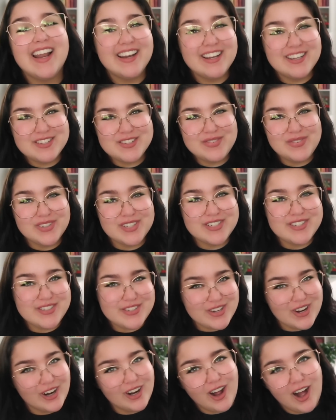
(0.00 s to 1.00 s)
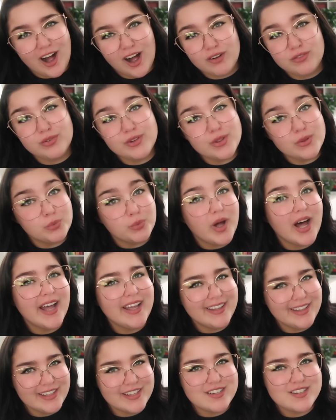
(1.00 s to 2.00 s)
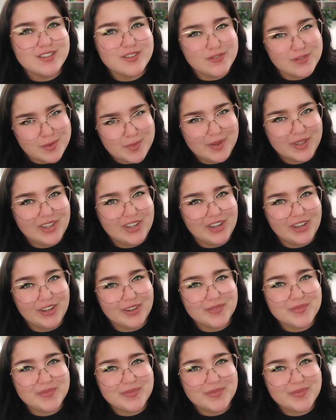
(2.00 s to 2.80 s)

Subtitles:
us first start off with why it's familiar.